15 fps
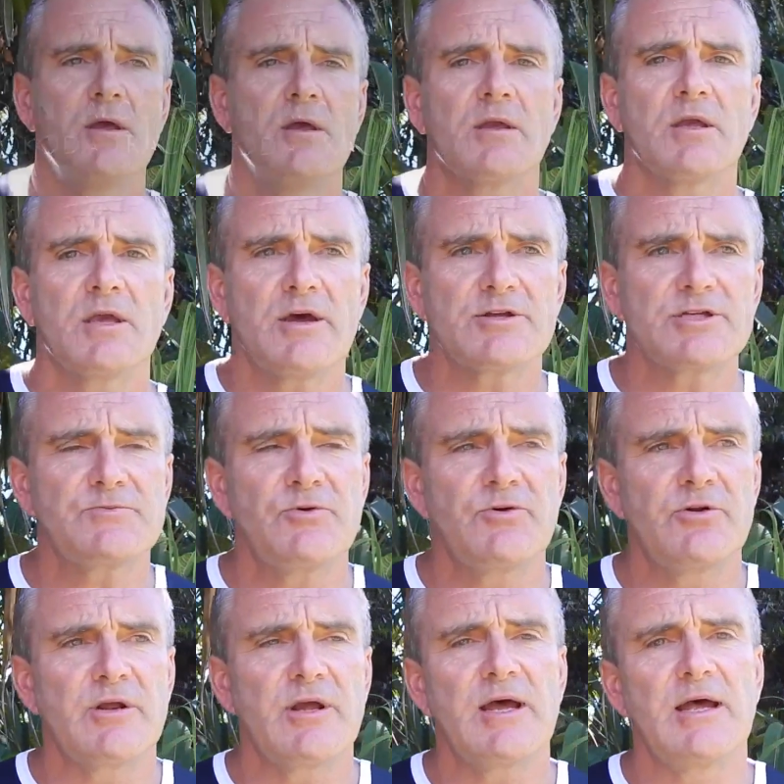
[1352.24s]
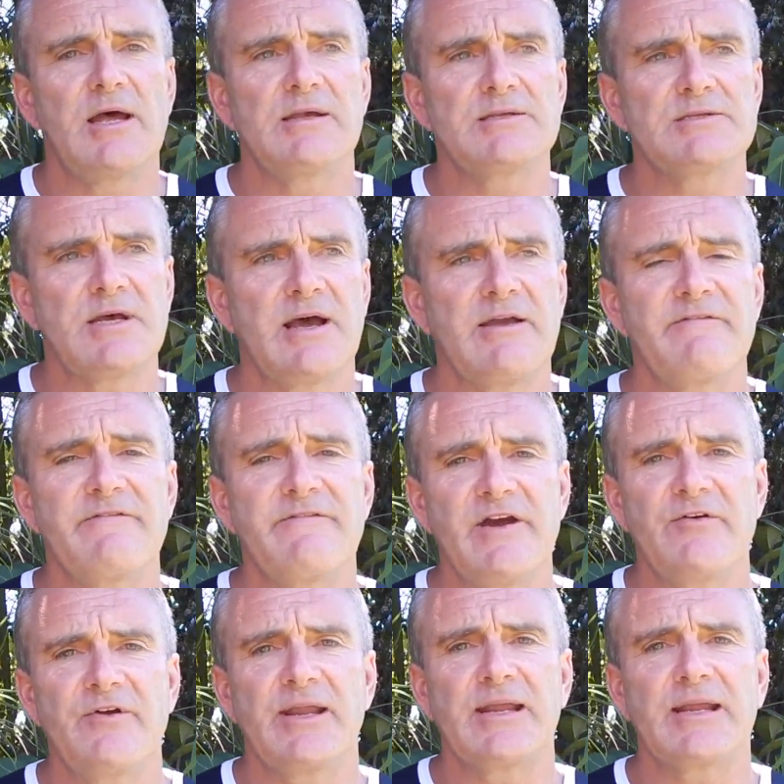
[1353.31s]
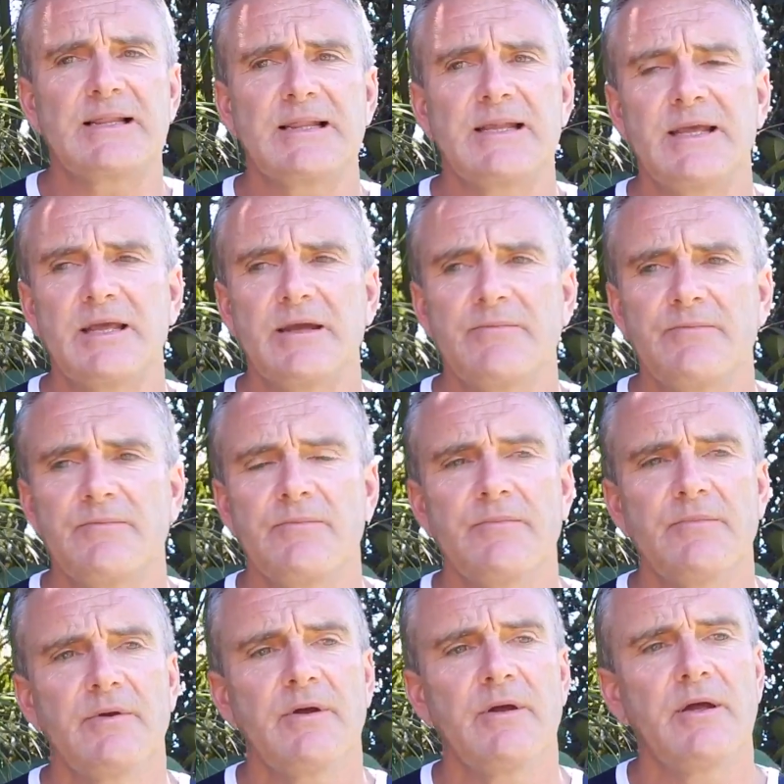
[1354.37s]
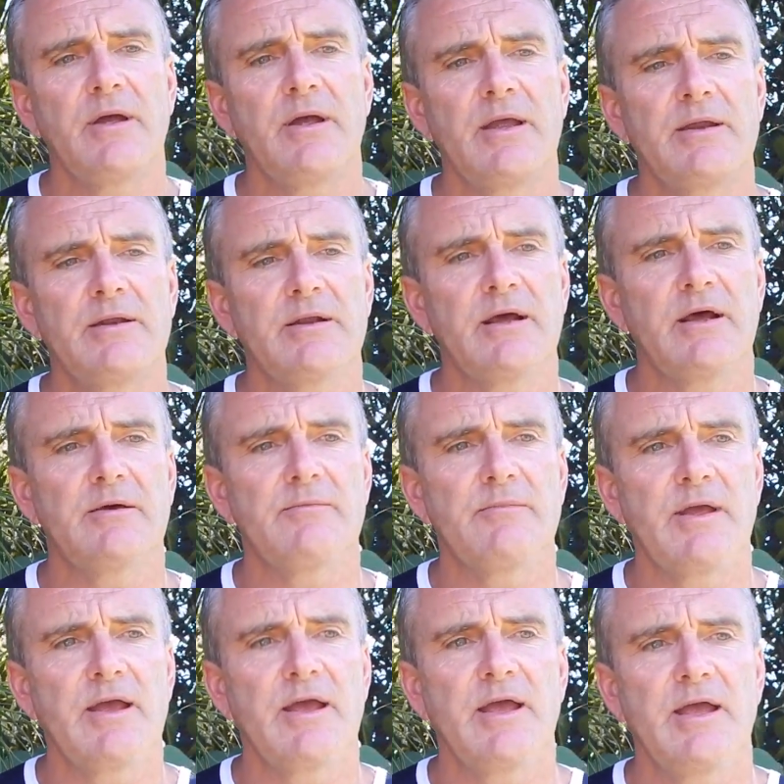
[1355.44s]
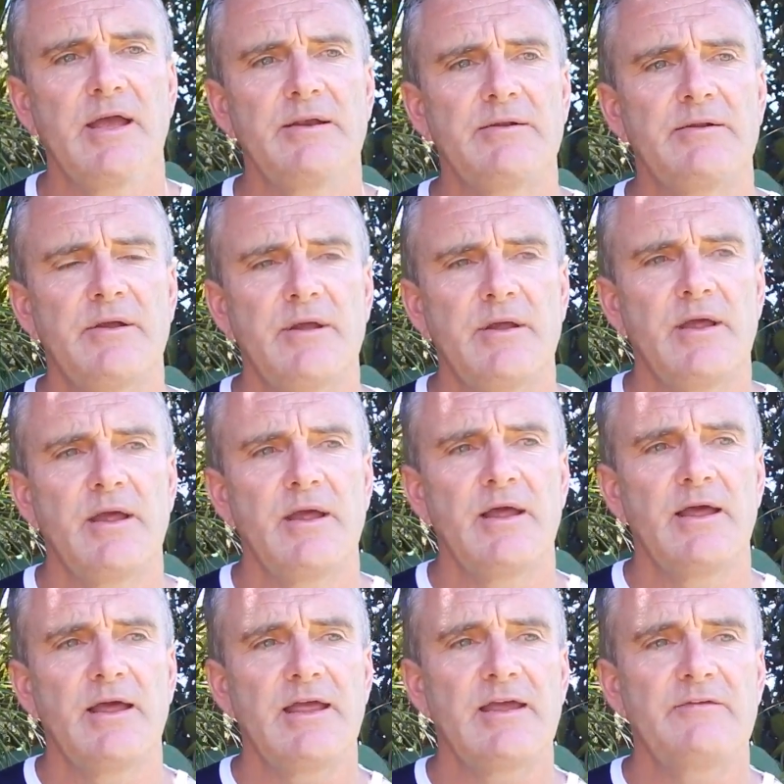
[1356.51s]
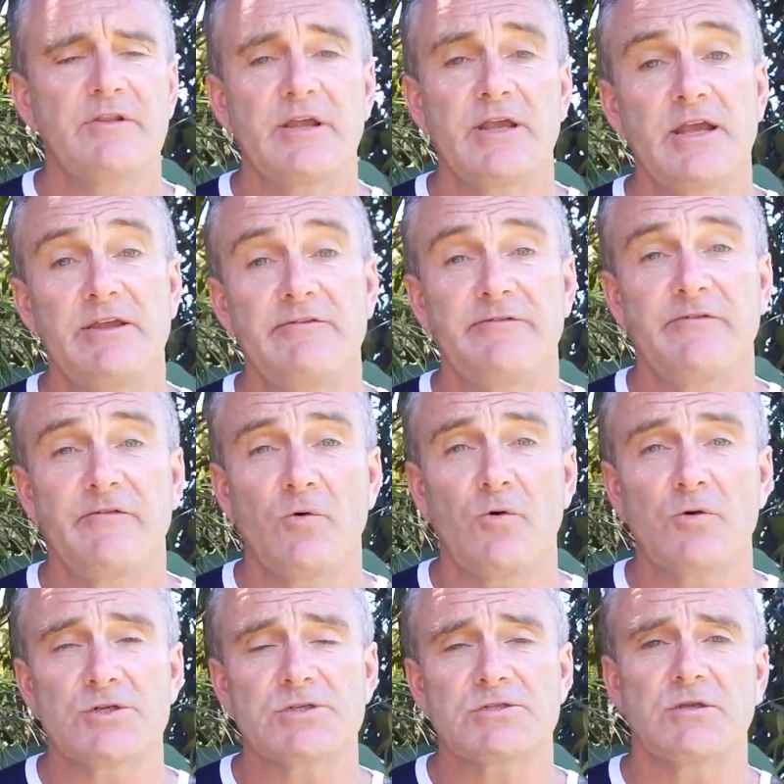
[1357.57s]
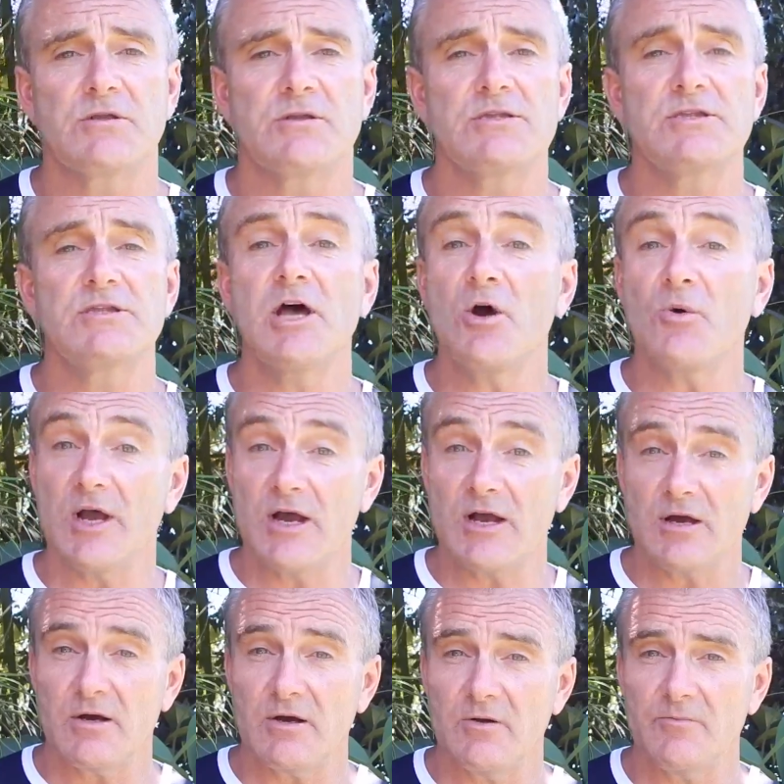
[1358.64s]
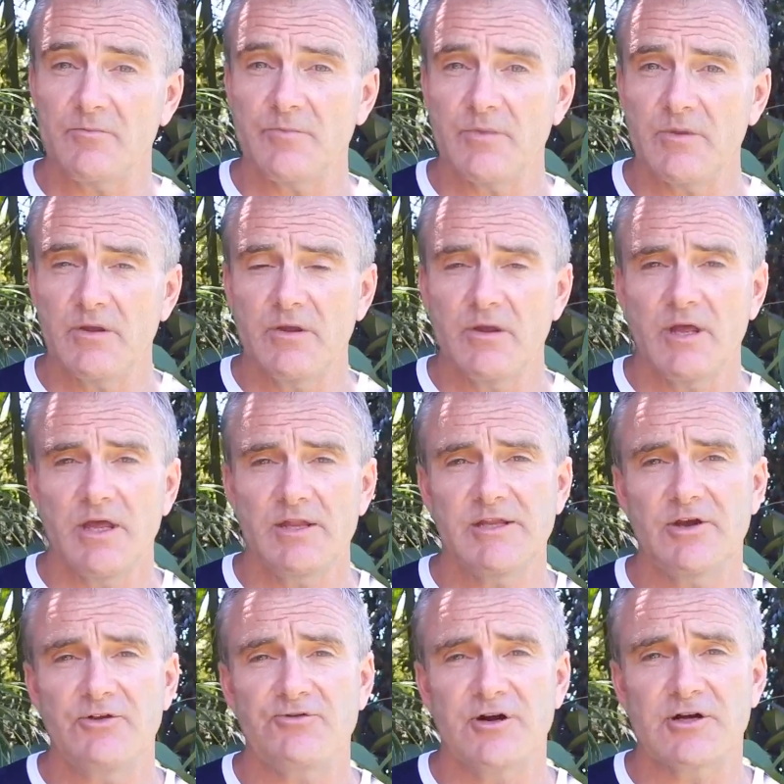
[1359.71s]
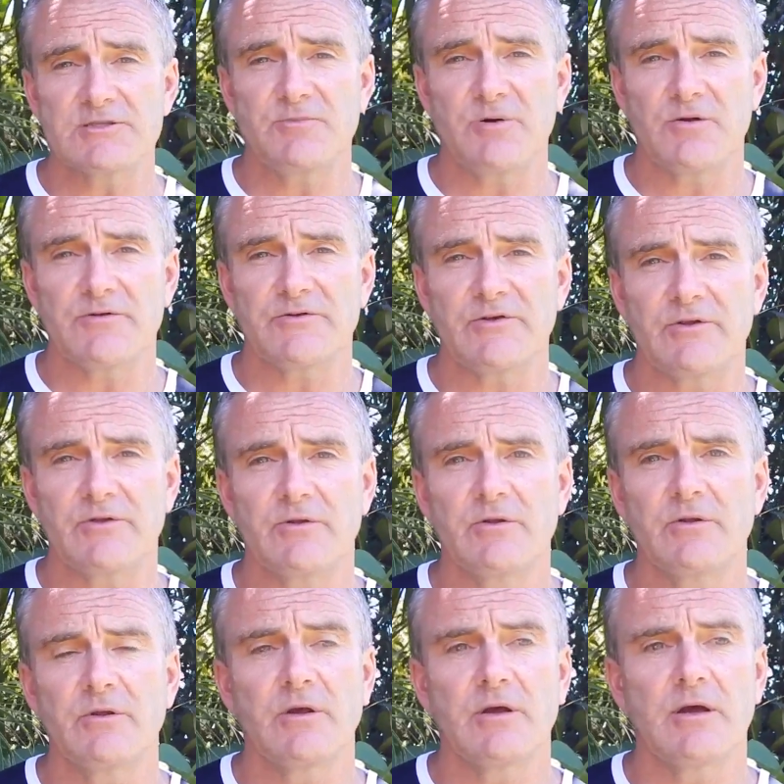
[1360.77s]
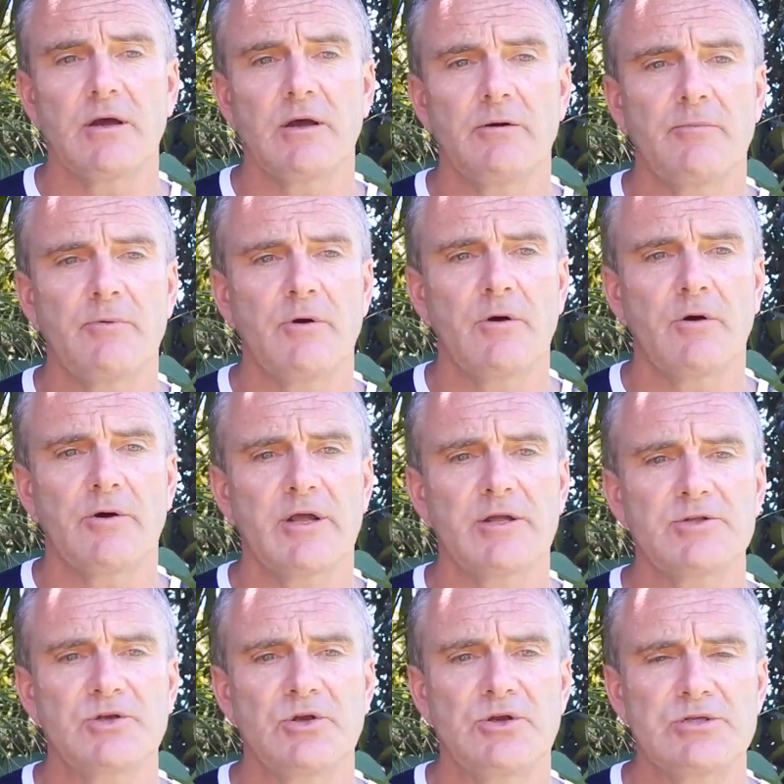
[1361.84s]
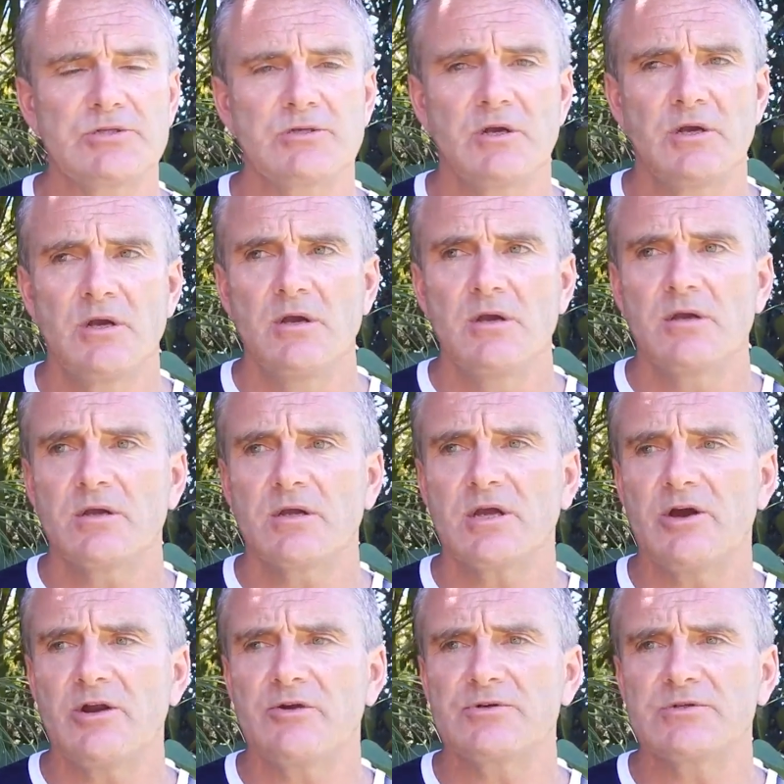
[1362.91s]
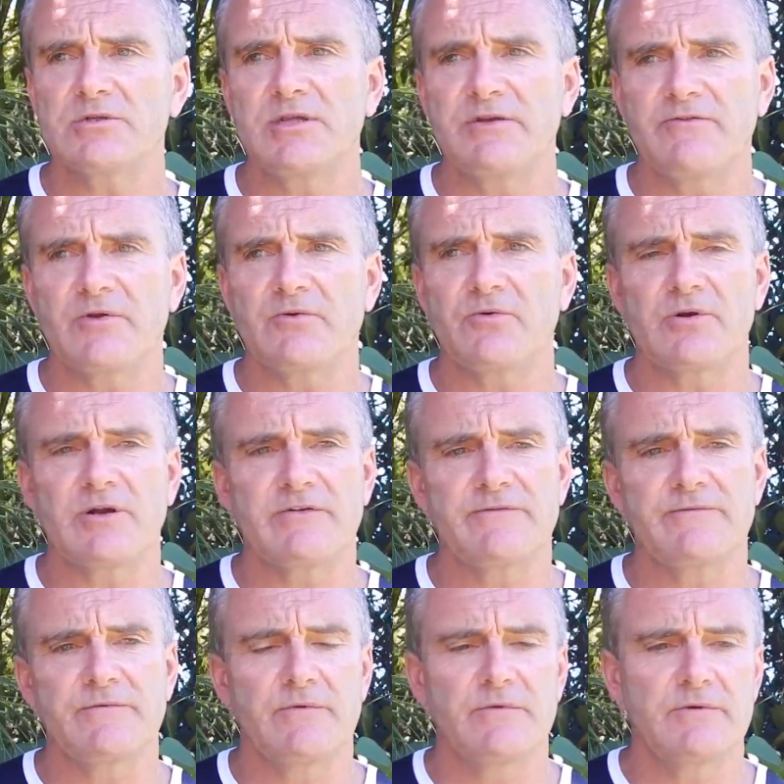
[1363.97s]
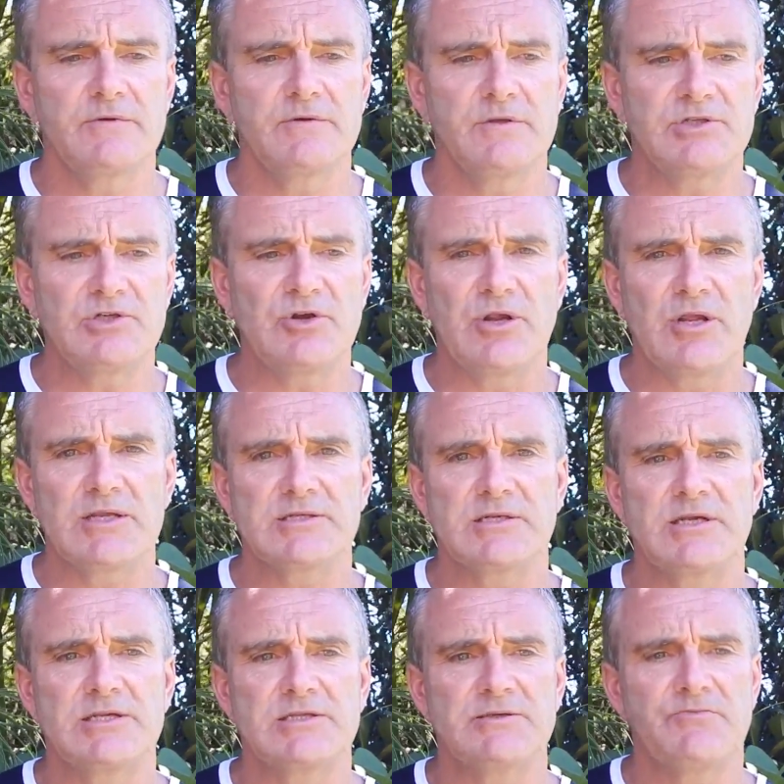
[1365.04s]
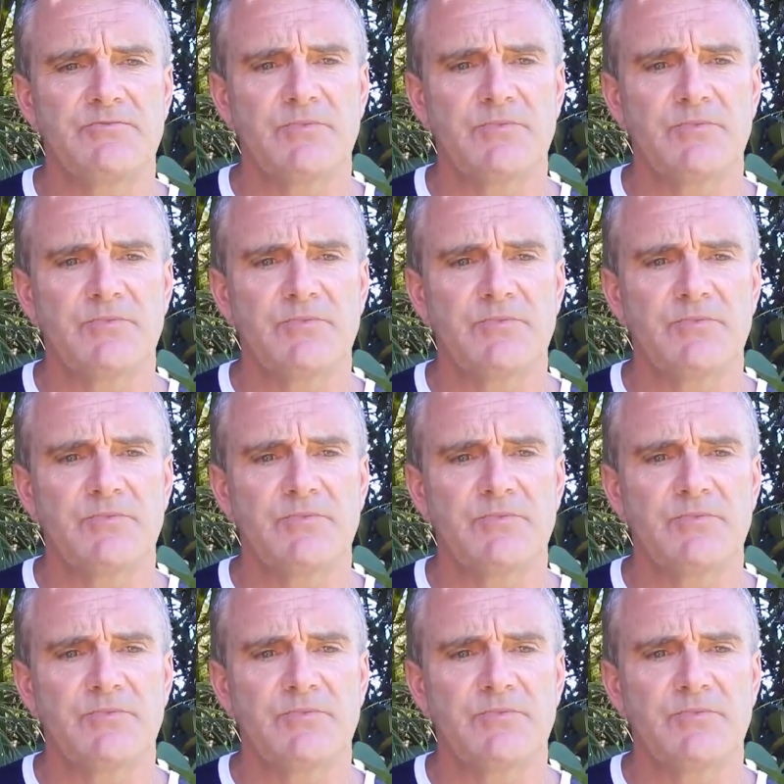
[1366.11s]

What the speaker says: Kokoda Spirit has a very clear and heavily enforced no alcohol and no drugs policy on our journeys. Kokoda is a difficult enough journey as it is